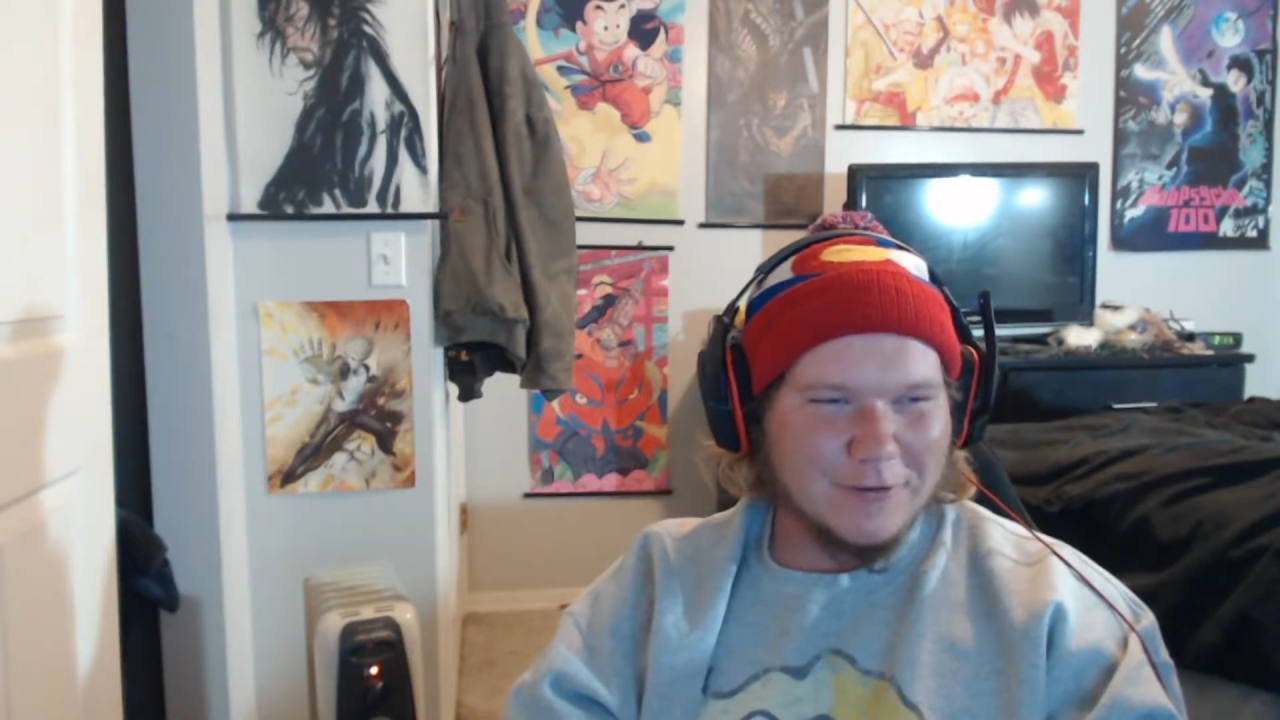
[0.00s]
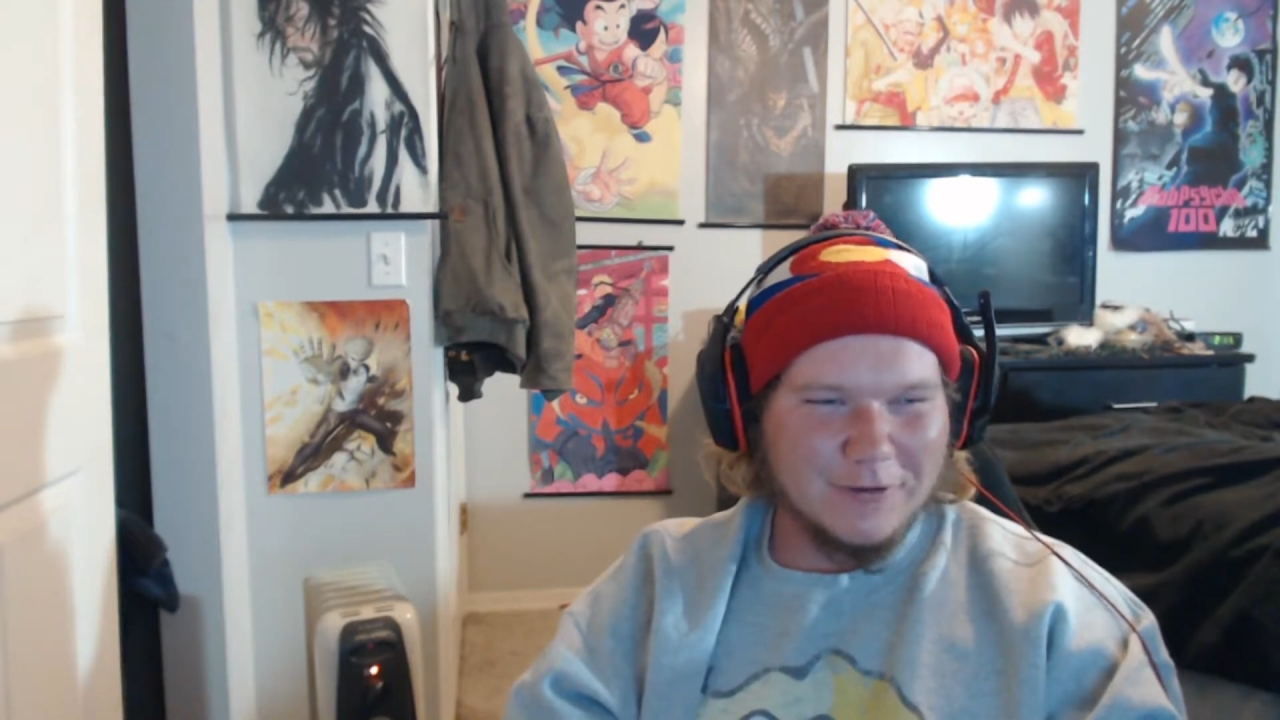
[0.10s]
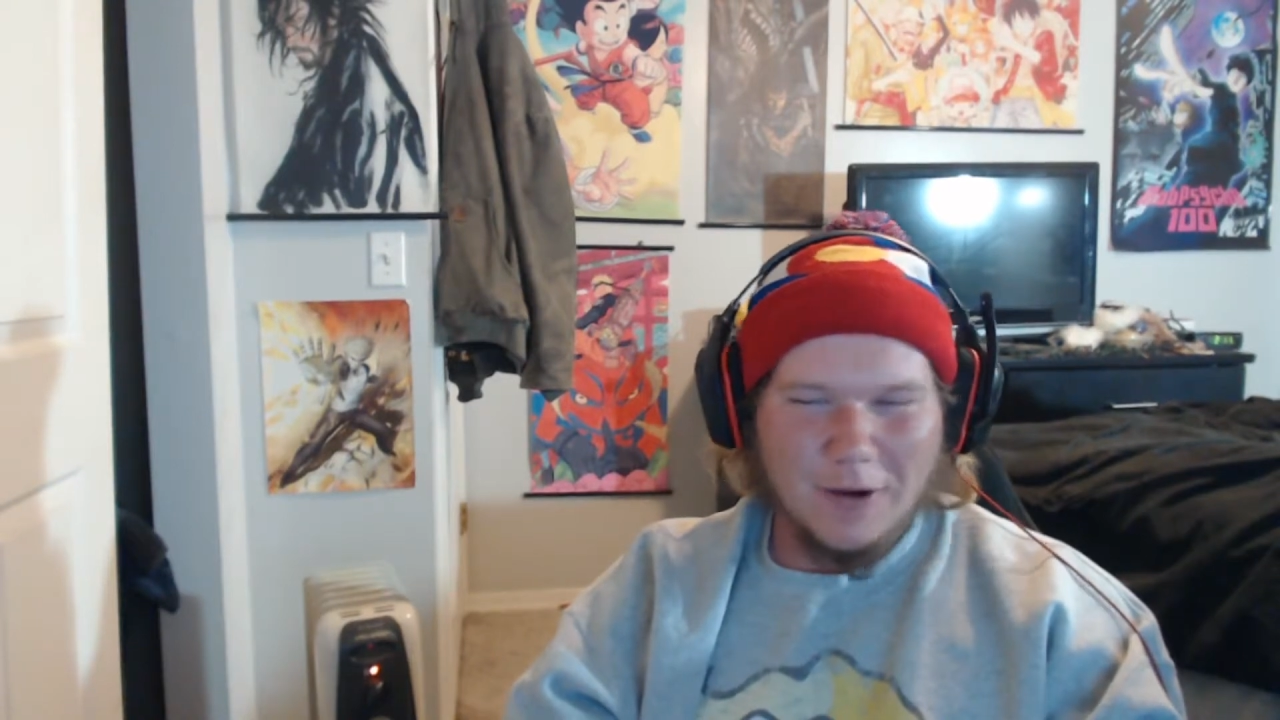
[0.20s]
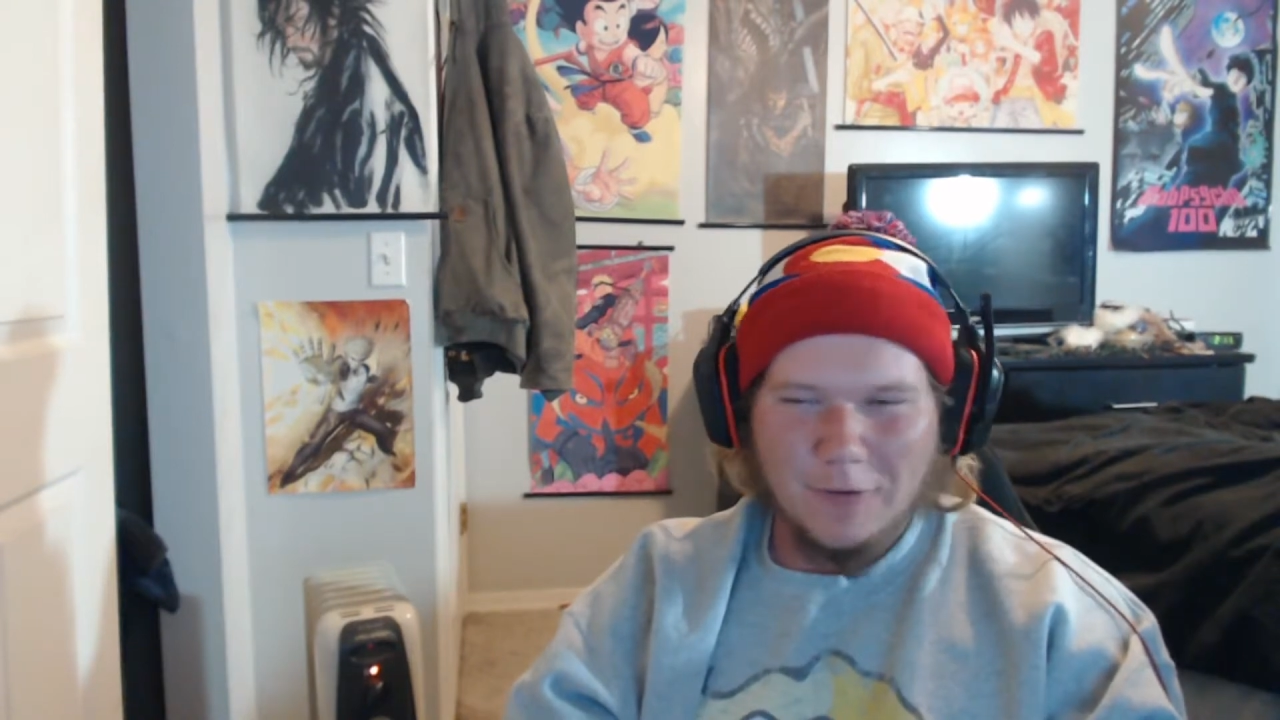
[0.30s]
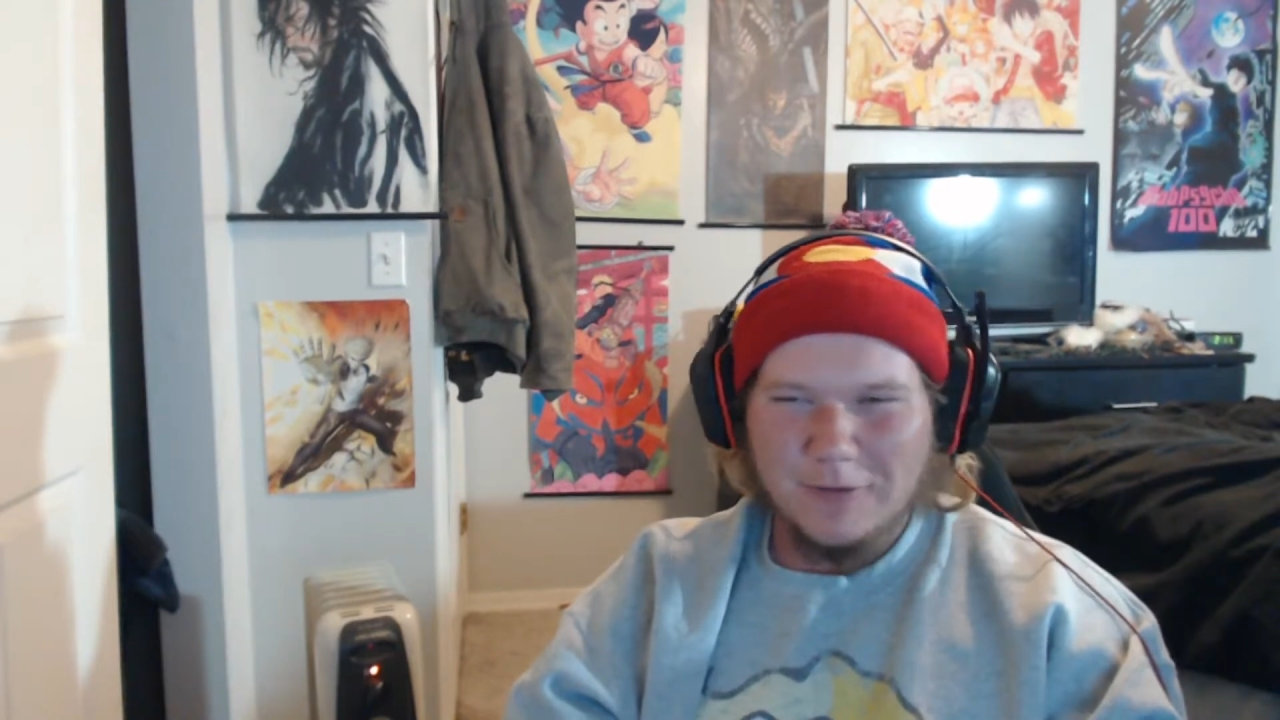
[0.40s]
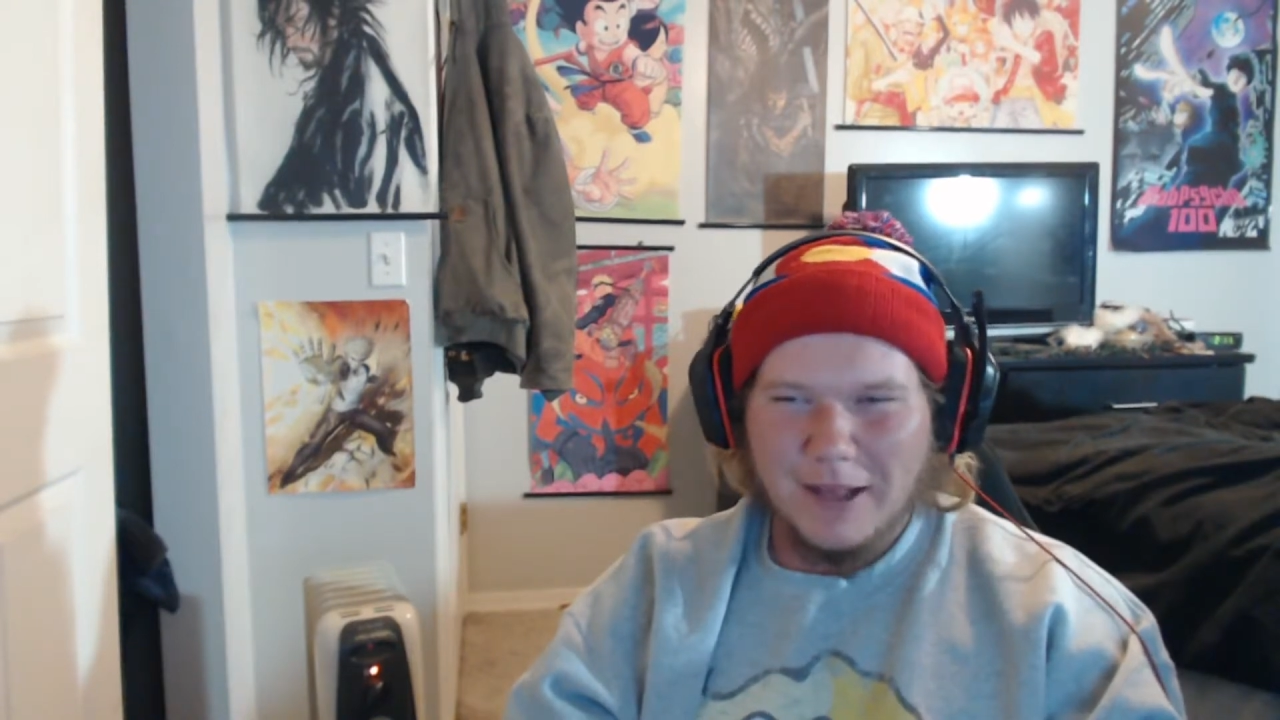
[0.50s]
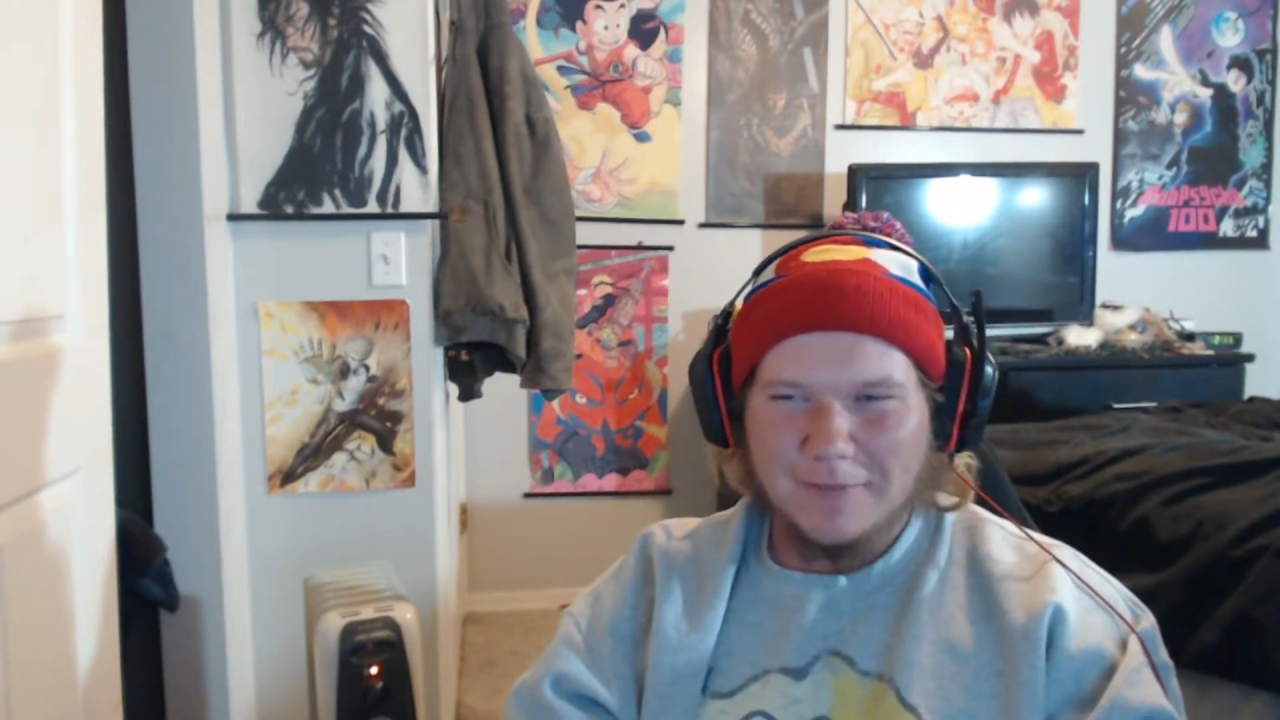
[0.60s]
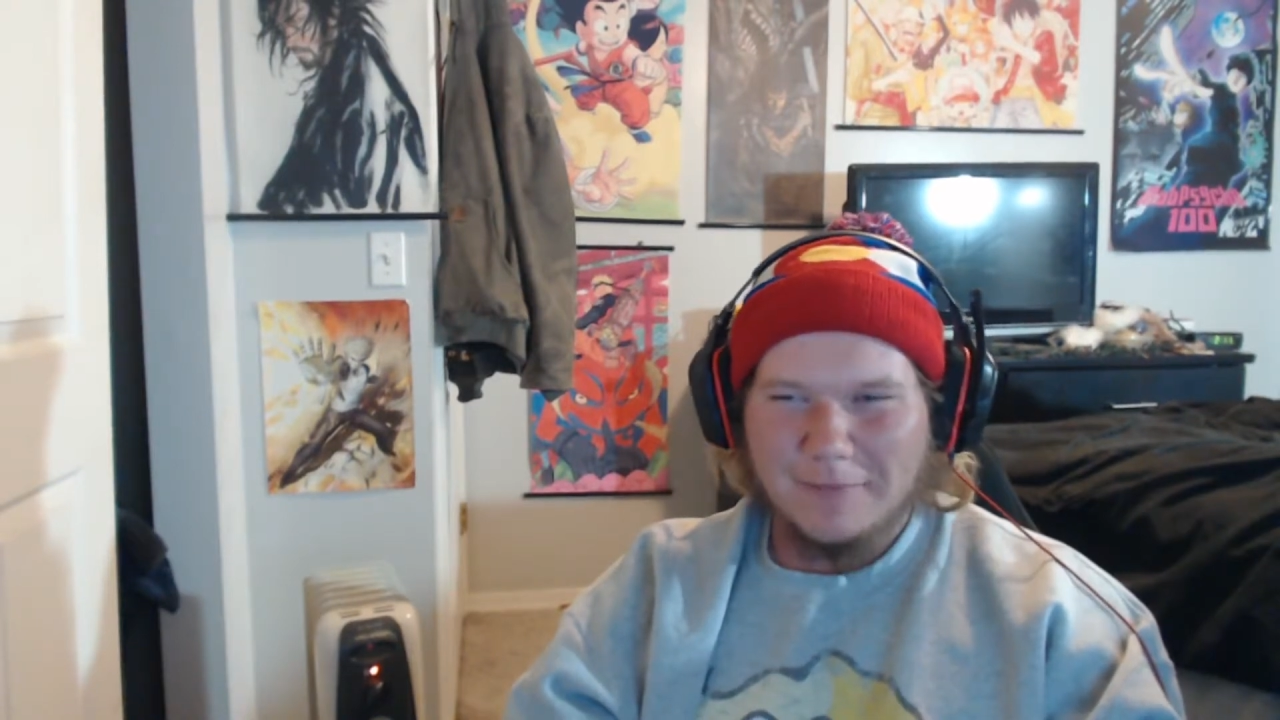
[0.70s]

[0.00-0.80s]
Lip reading: no-name